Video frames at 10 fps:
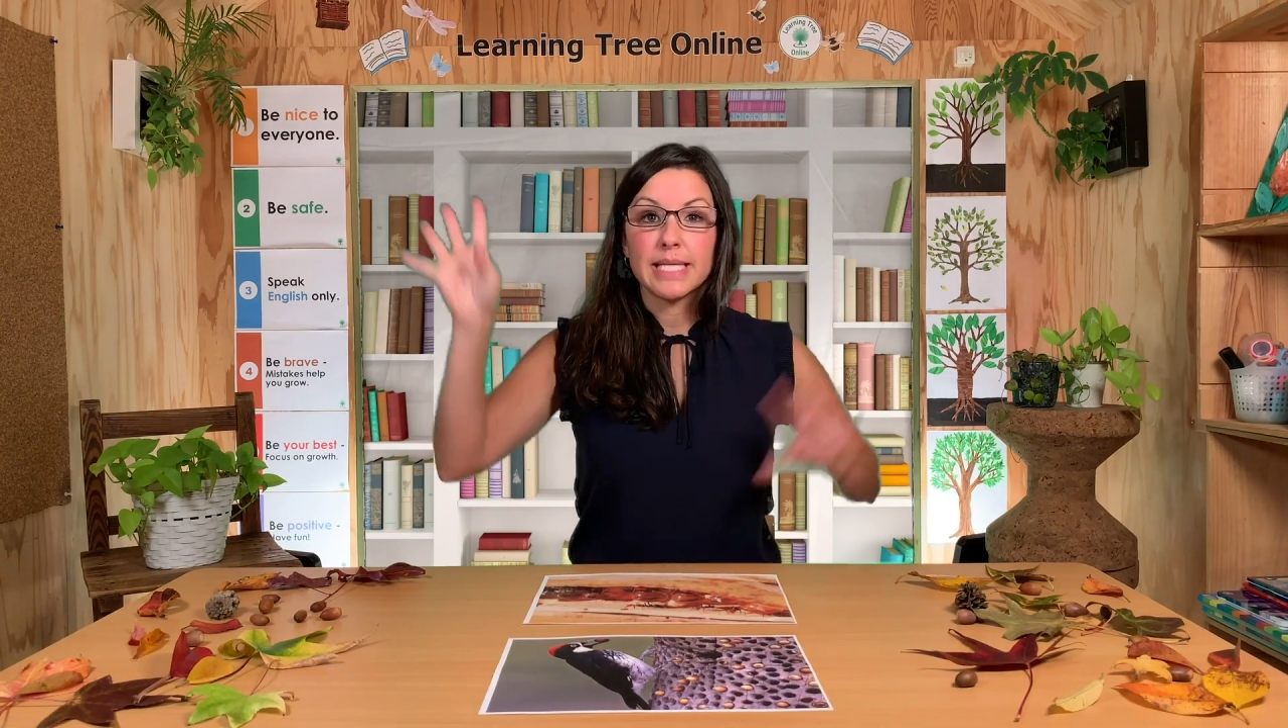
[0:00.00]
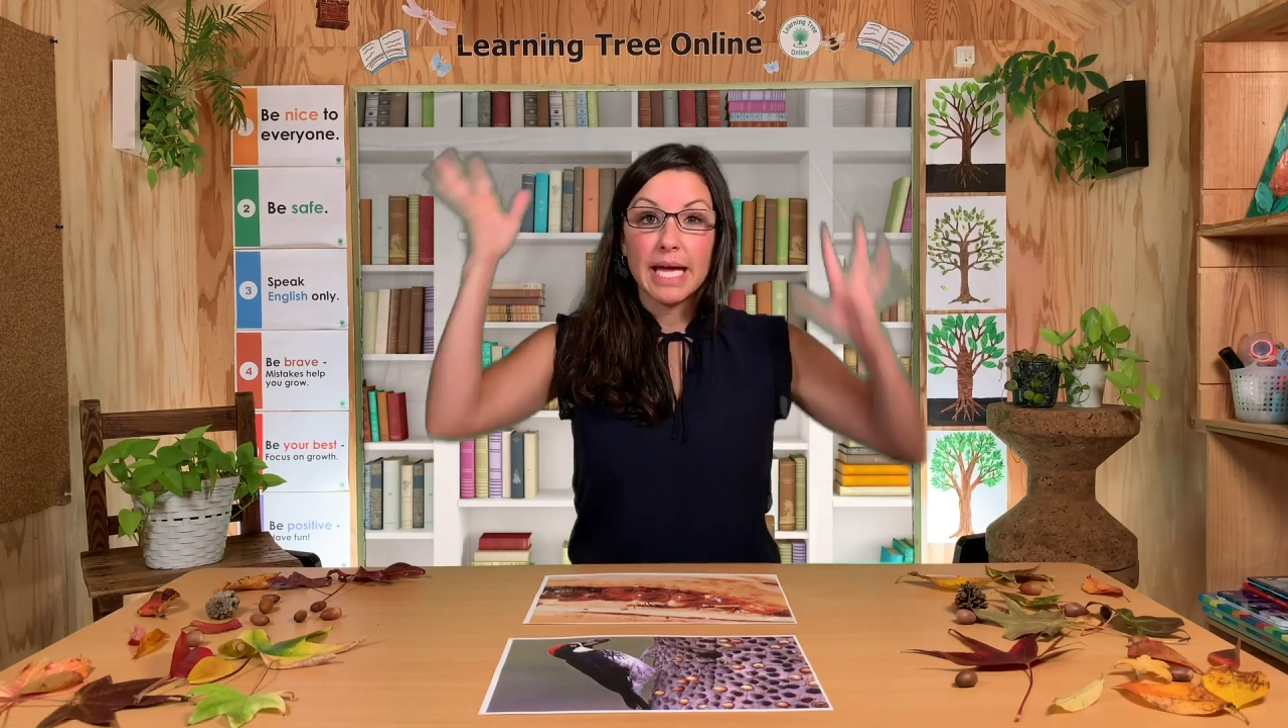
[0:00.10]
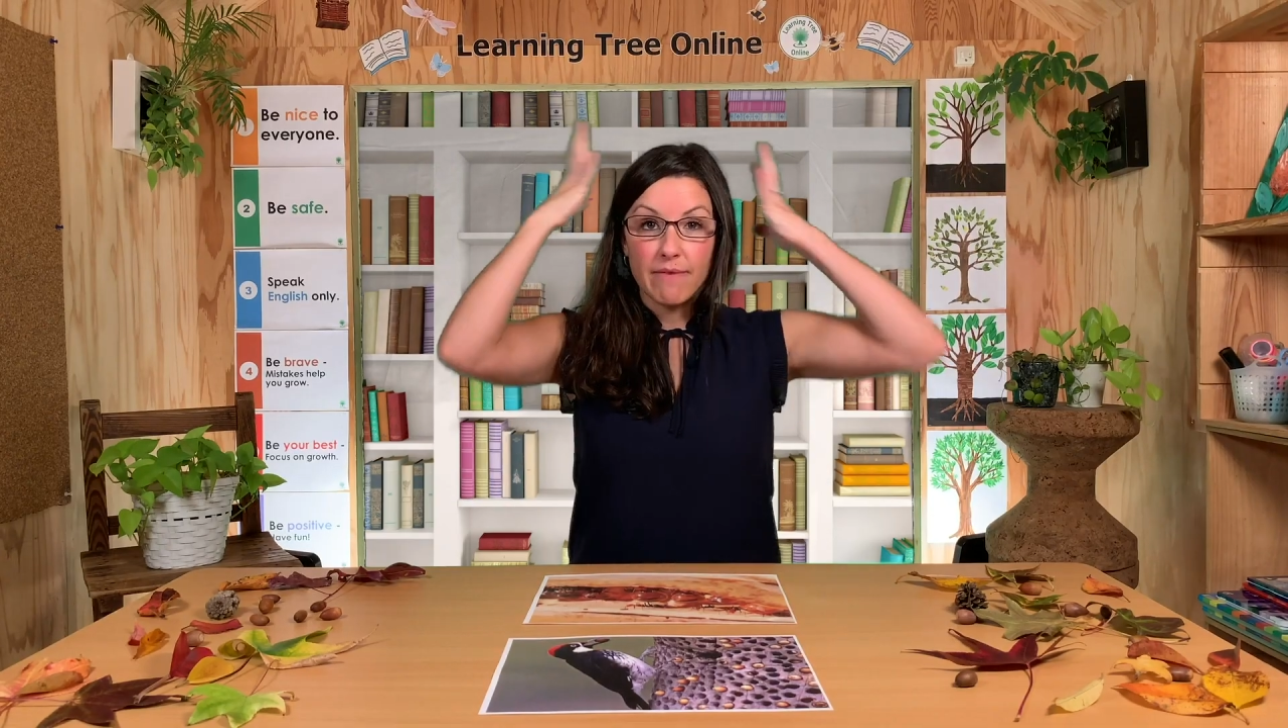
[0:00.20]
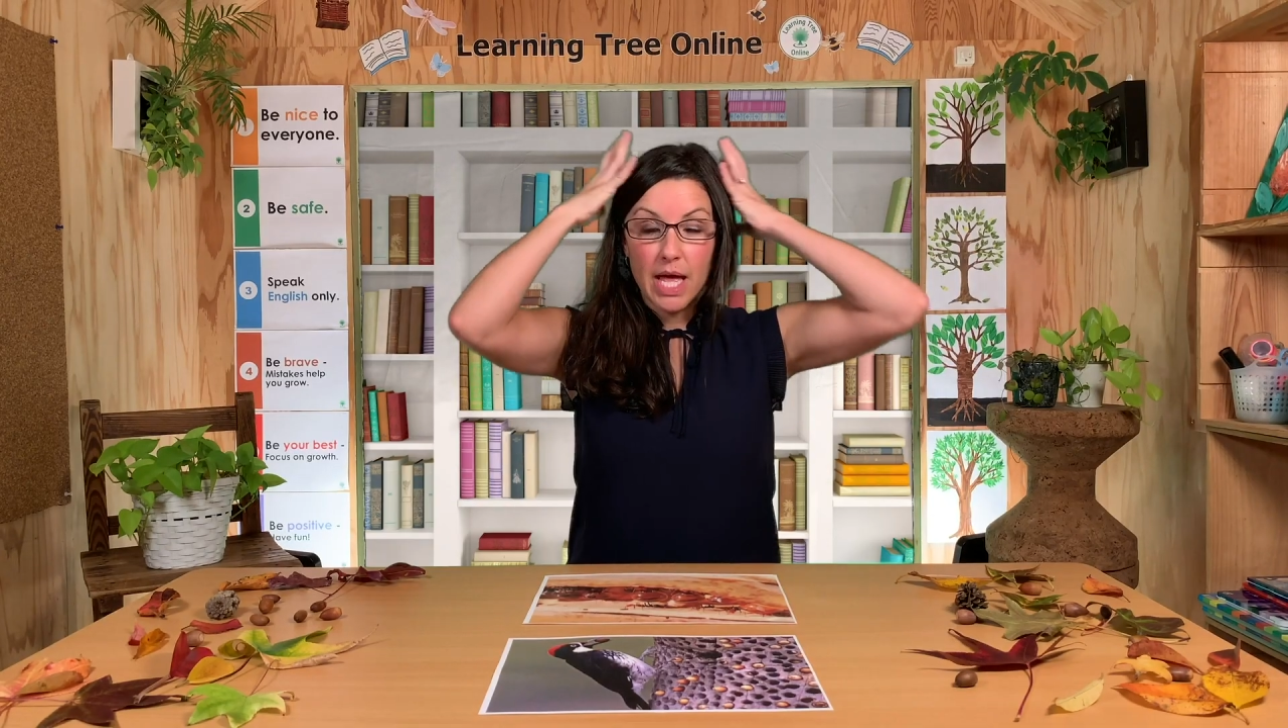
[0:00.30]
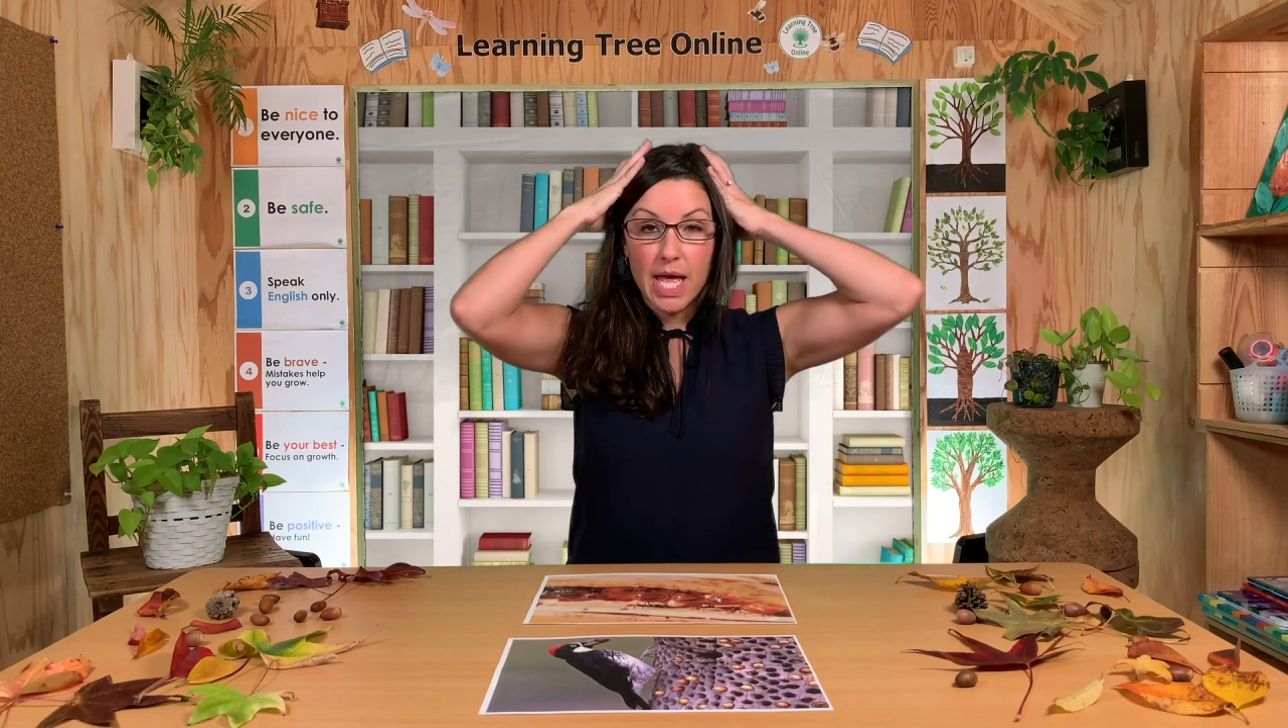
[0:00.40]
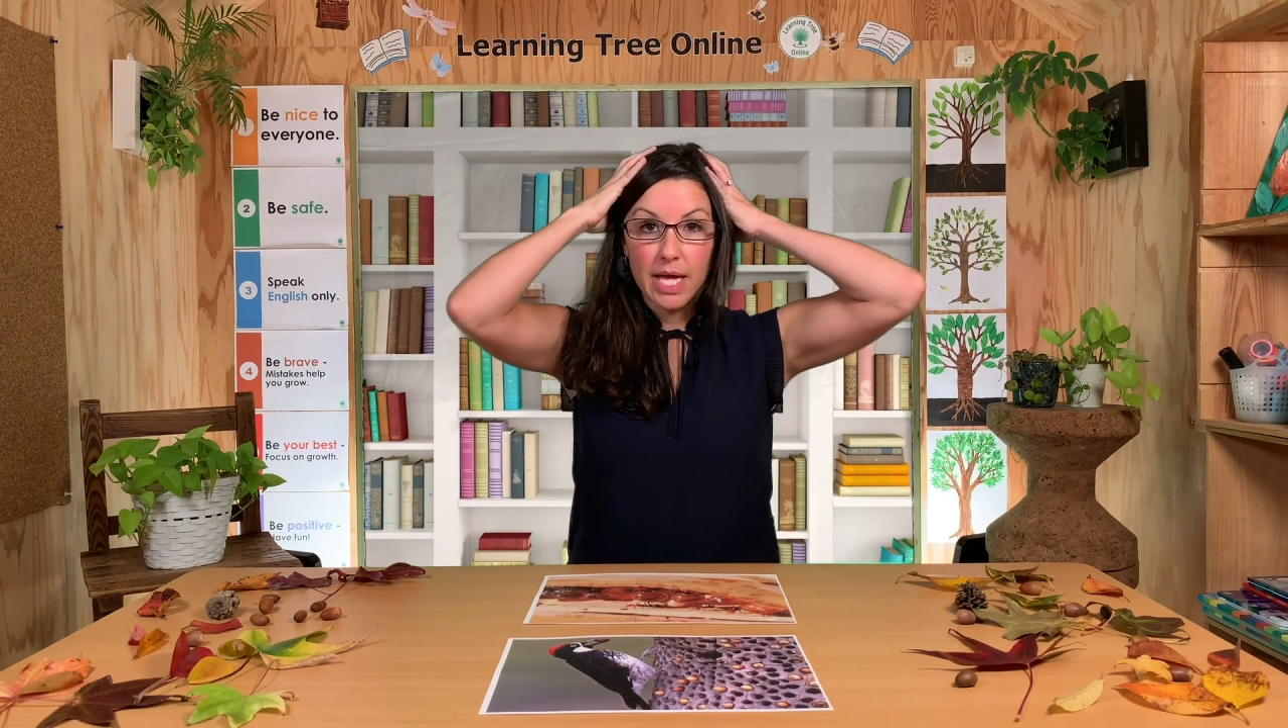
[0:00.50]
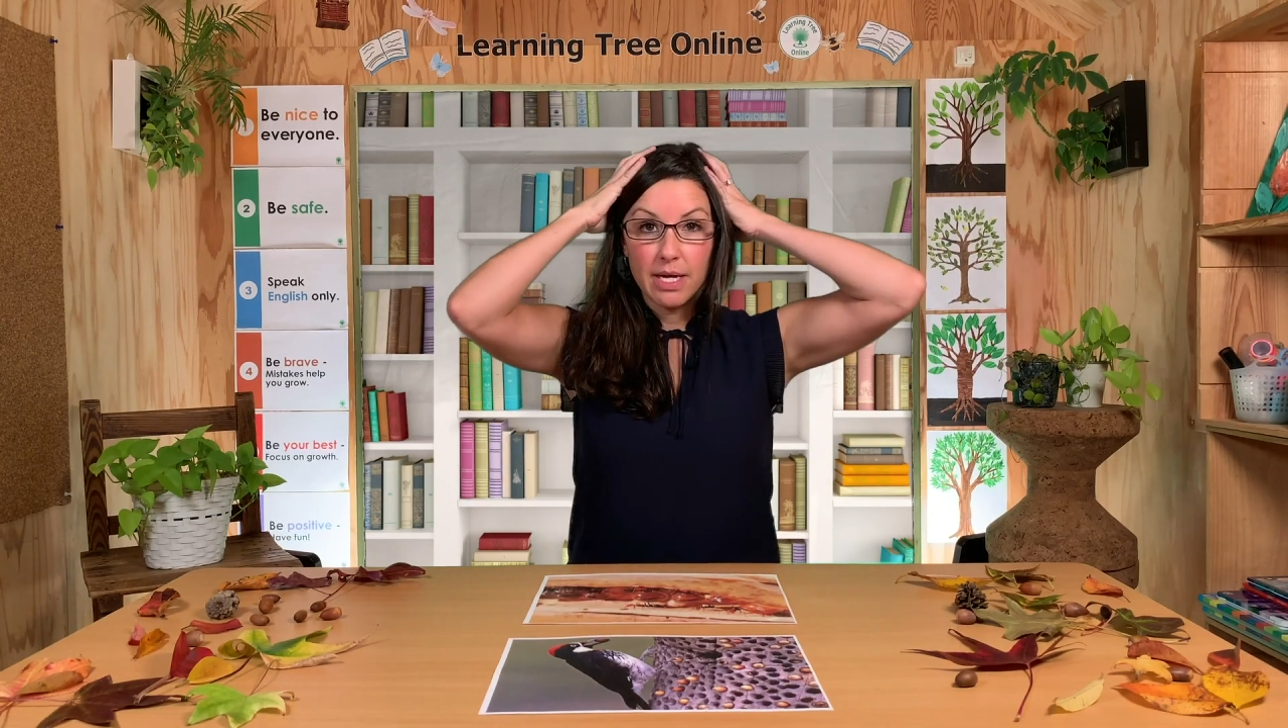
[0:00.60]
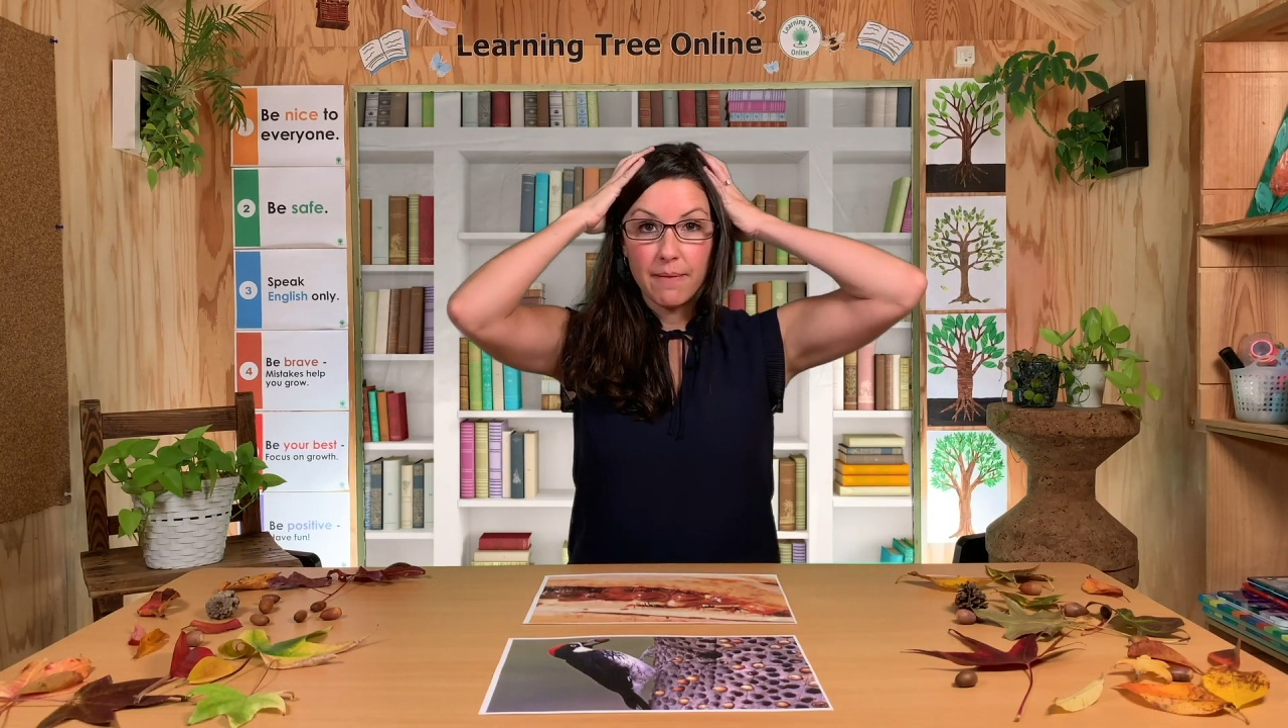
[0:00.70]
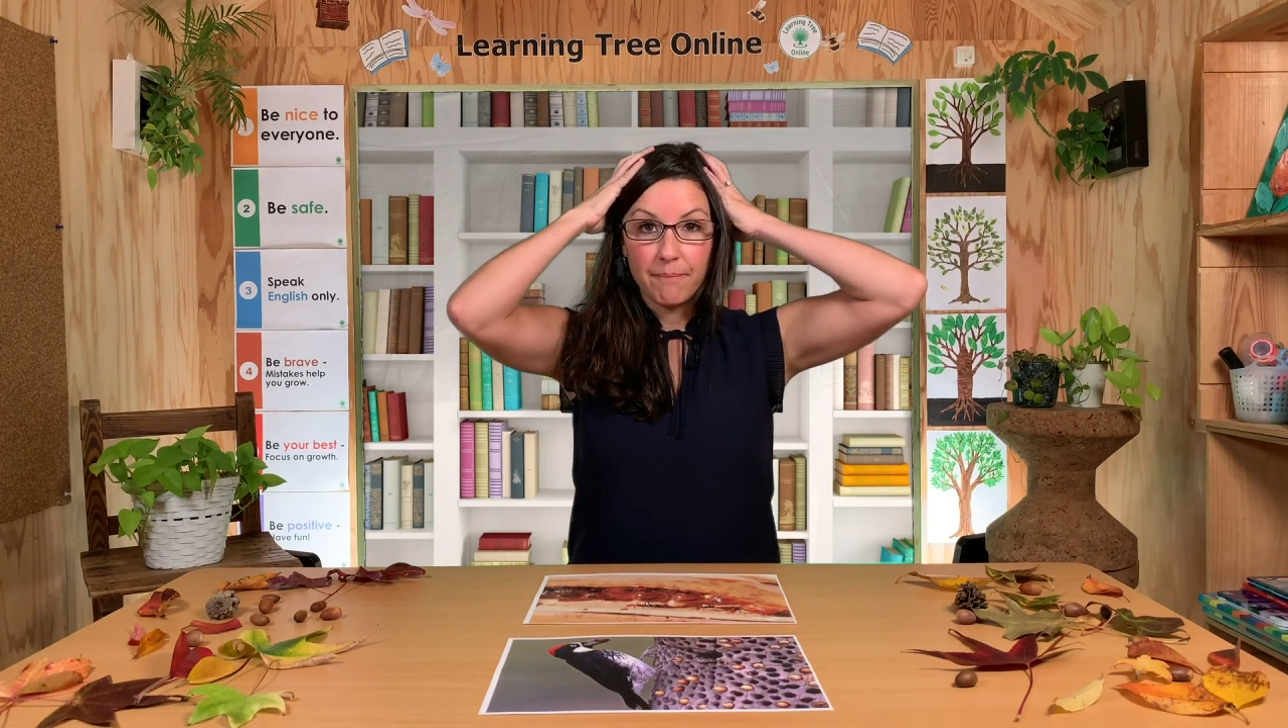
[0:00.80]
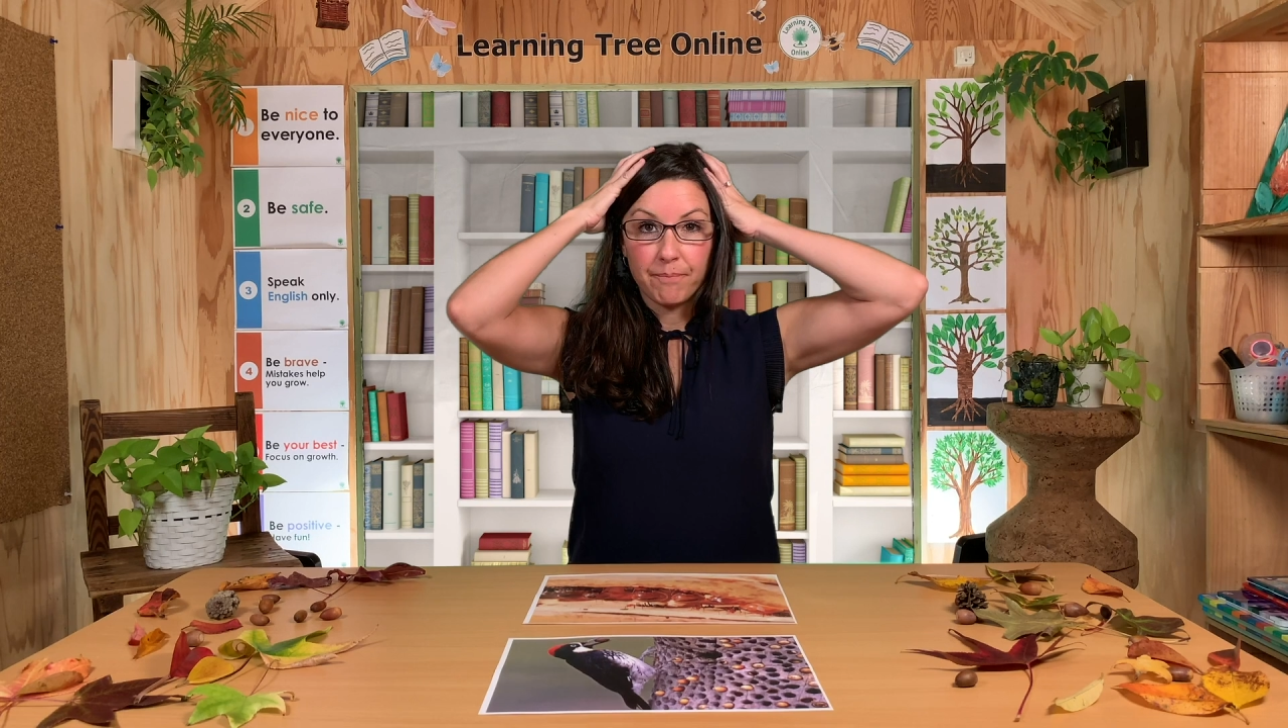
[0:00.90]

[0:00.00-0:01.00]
They have a head,